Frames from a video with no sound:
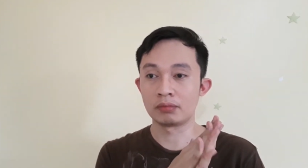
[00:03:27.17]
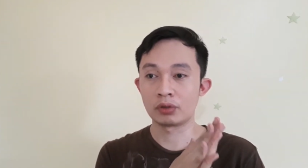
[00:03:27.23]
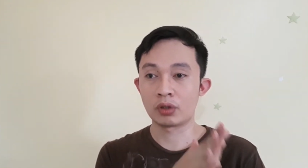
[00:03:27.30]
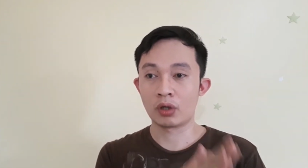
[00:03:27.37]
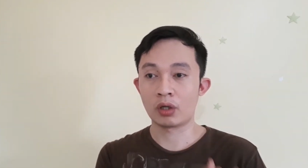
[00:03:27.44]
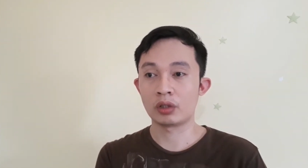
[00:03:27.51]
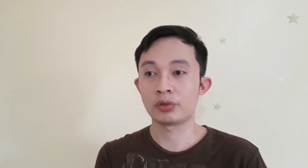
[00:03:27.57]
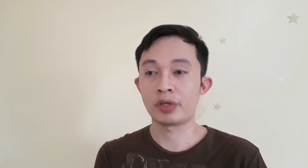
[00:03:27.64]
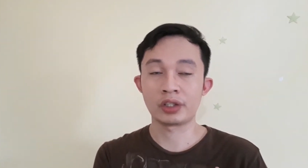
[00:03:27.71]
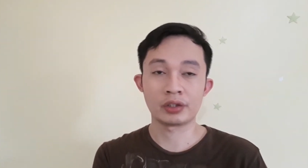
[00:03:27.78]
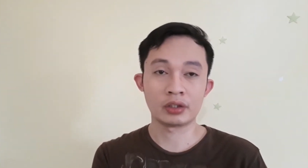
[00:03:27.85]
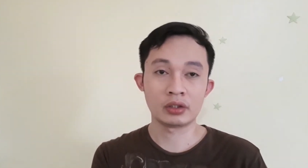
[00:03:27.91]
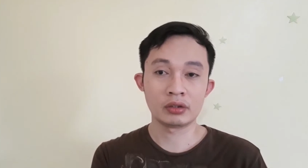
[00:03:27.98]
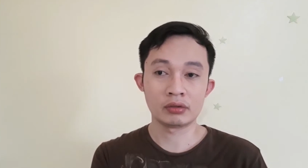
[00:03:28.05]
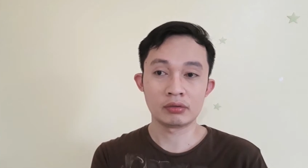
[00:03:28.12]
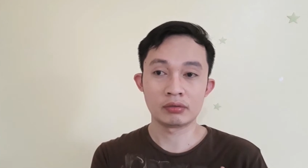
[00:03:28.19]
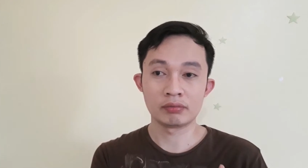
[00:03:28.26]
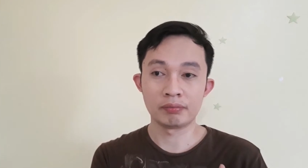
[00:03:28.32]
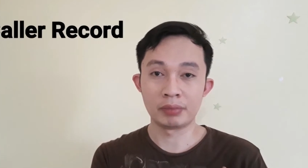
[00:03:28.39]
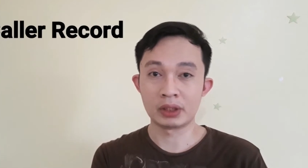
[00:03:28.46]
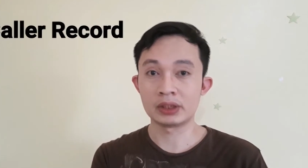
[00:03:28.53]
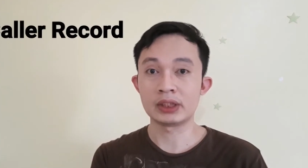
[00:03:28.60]
call record
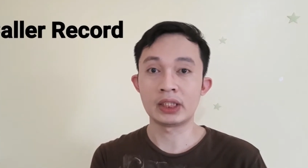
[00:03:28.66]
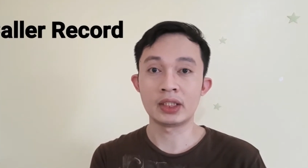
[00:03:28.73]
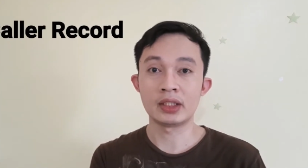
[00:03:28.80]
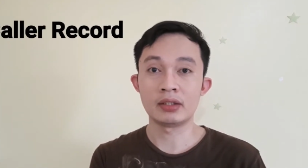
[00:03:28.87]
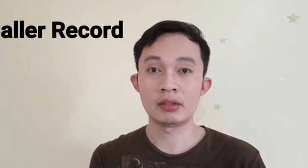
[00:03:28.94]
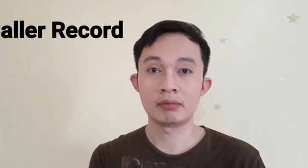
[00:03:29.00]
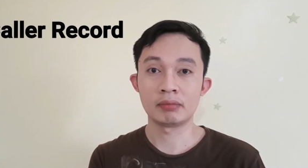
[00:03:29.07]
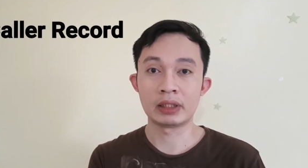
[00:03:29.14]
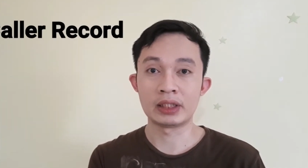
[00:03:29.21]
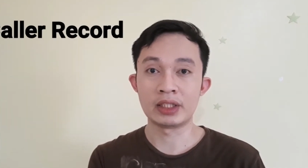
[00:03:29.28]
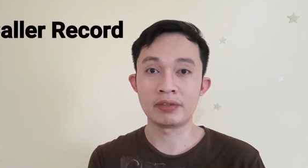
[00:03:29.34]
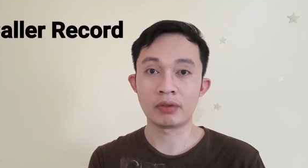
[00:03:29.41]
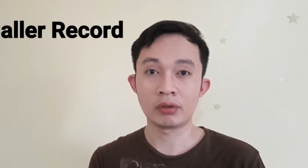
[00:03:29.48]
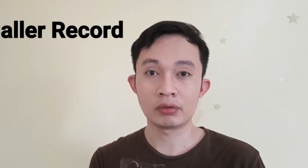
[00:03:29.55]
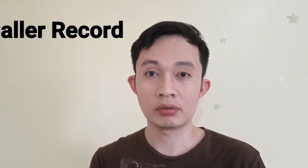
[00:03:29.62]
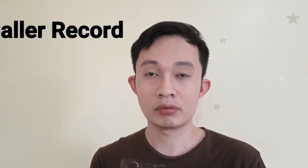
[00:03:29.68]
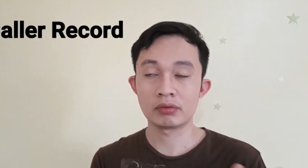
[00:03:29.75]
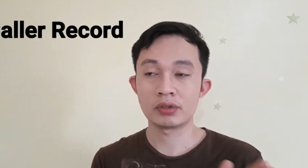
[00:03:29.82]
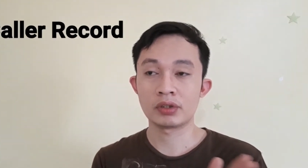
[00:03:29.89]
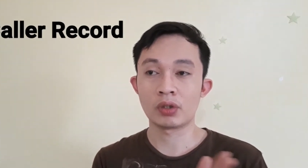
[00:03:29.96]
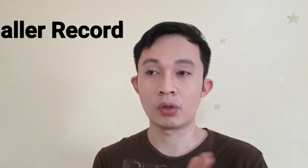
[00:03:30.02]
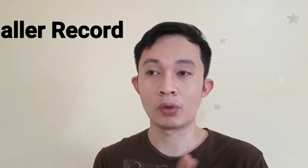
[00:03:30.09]
built in by default,
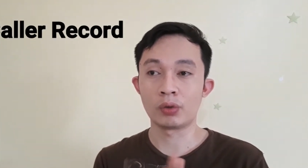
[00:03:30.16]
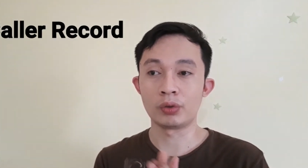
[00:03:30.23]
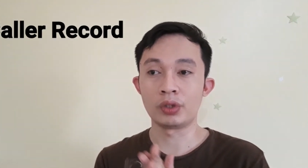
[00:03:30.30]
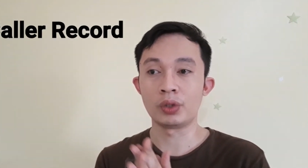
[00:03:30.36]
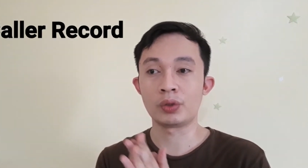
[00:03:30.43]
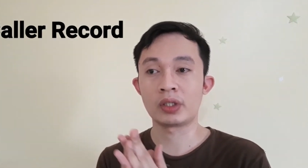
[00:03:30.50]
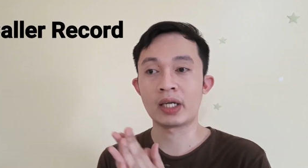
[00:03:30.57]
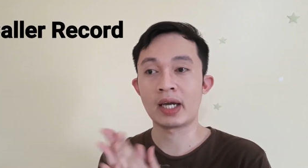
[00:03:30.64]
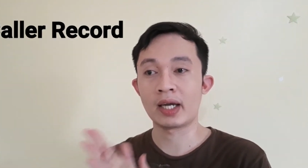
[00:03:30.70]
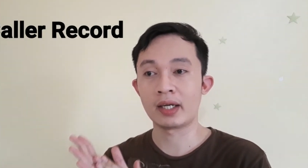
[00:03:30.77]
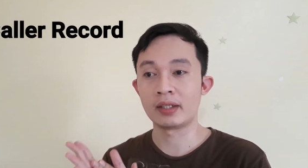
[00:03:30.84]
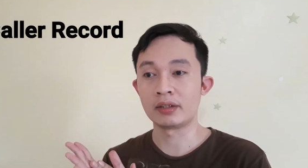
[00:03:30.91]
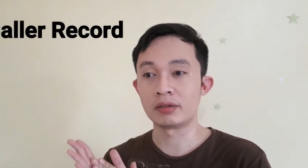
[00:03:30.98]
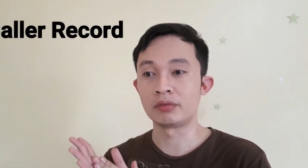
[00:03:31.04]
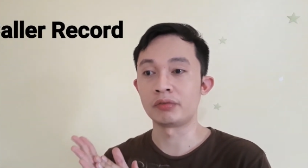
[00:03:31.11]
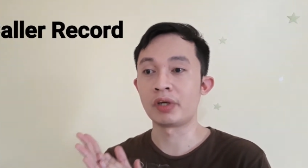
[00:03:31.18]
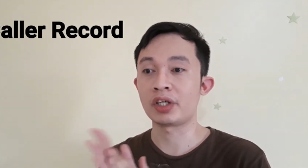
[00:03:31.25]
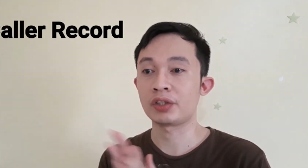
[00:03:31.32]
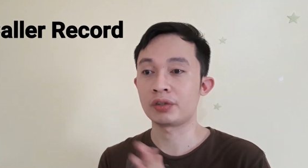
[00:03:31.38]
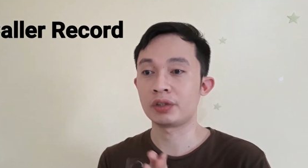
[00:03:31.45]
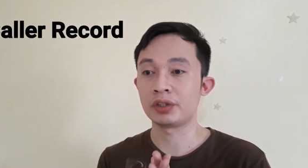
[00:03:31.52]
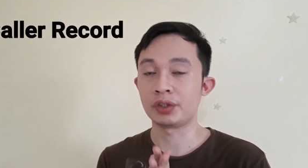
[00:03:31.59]
so you can
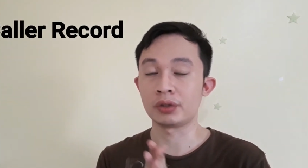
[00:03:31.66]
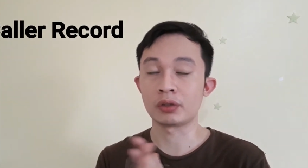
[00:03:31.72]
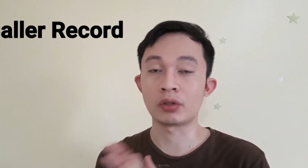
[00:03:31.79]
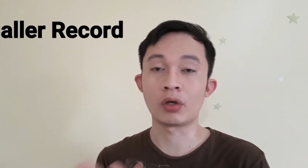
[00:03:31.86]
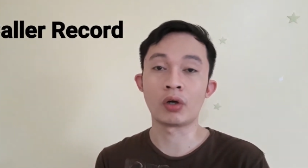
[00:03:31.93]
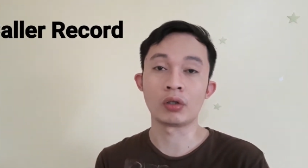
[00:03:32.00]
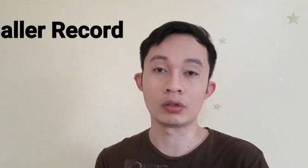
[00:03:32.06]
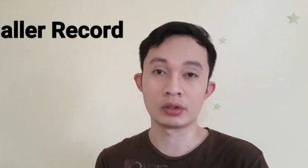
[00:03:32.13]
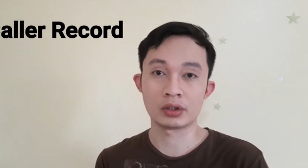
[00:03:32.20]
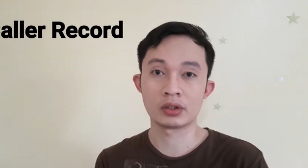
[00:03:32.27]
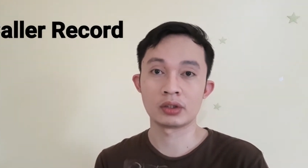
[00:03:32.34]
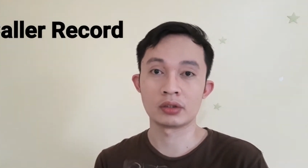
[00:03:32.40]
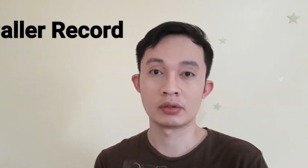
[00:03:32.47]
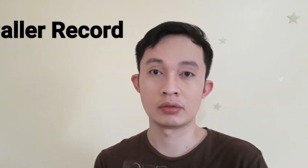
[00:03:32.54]
record your calls.